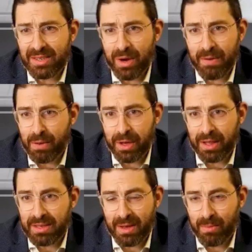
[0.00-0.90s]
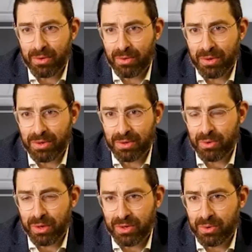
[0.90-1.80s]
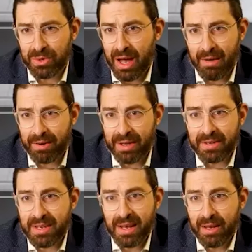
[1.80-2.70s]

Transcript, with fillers: is, don't ever think that someone who, who exudes confidence